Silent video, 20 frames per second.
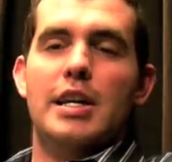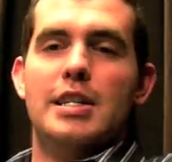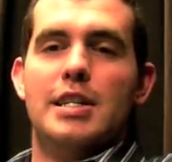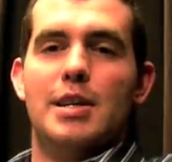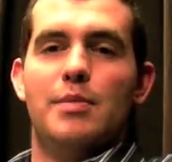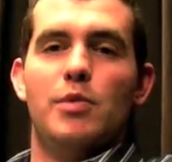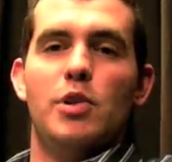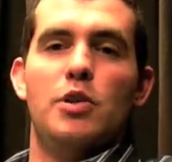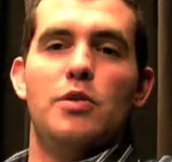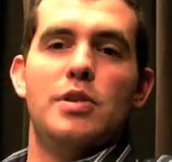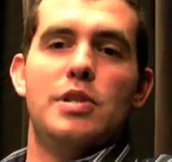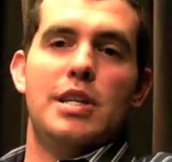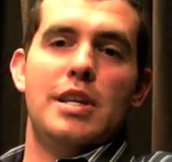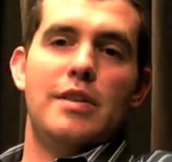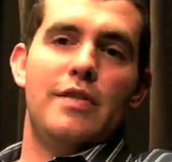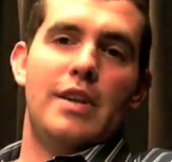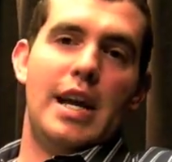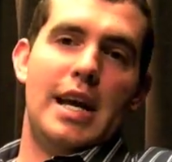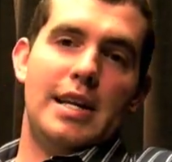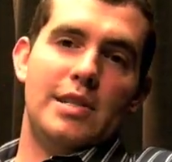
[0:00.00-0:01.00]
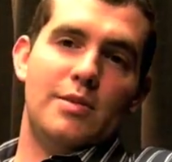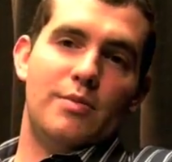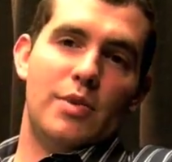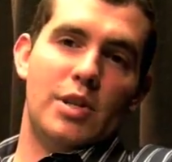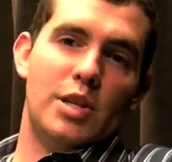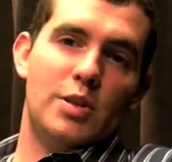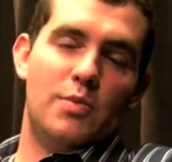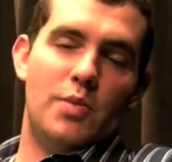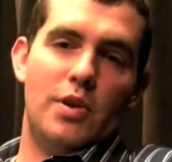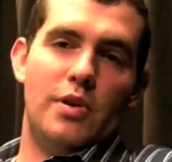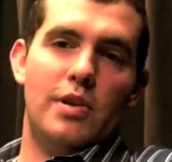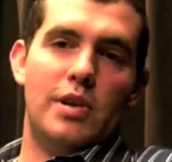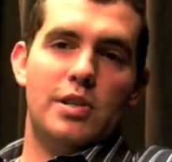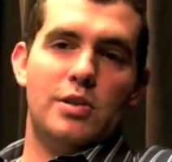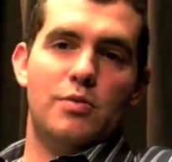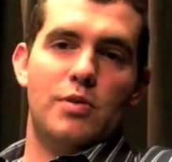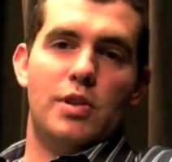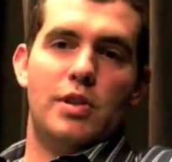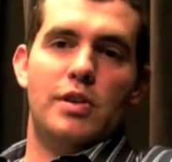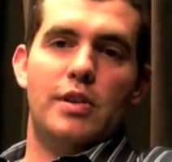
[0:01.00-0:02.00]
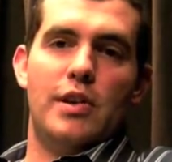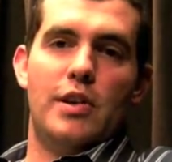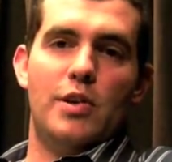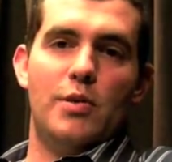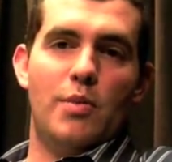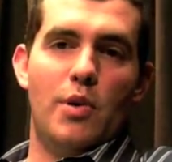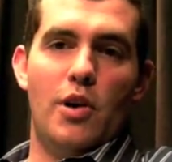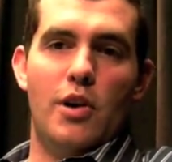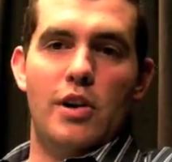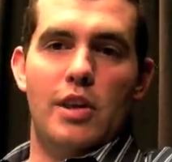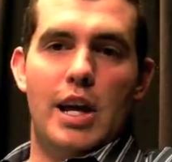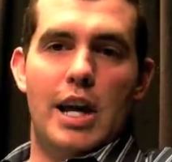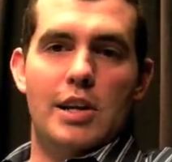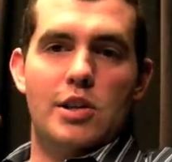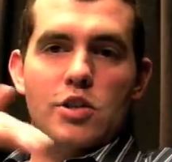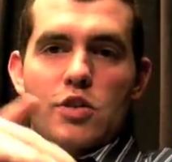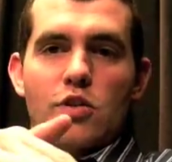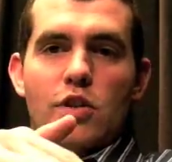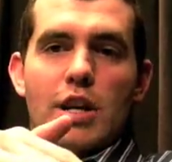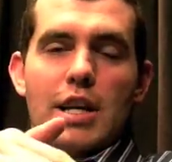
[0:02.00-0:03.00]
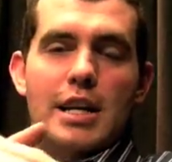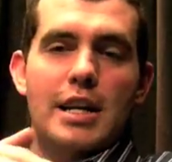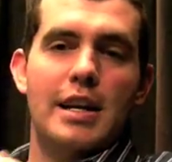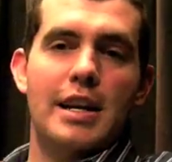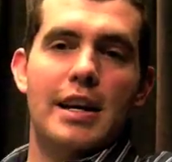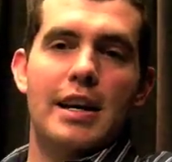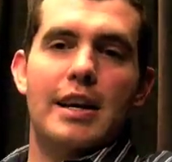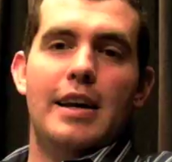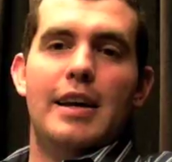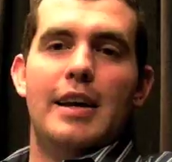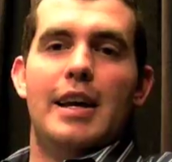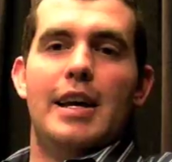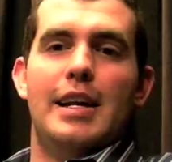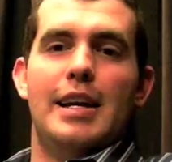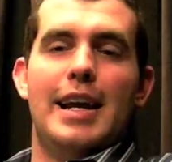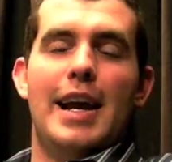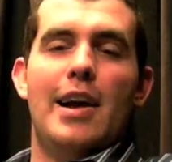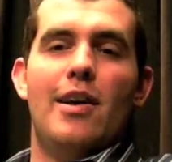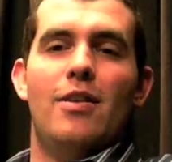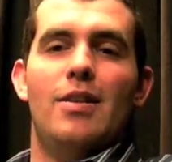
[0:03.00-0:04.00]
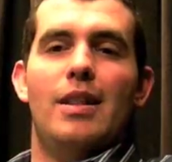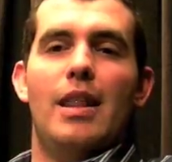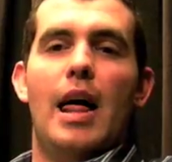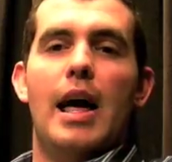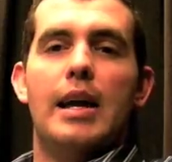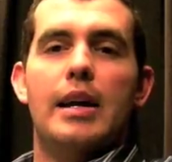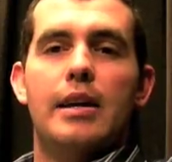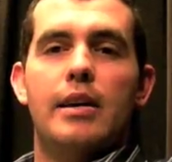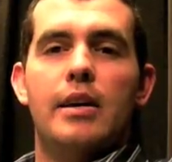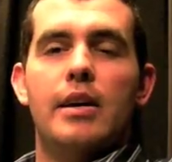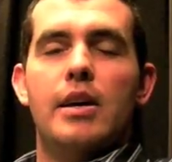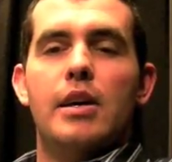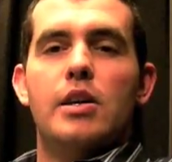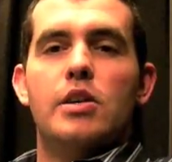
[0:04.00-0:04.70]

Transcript: Tim Lewis even had some experience with another part of that tree in Carolina.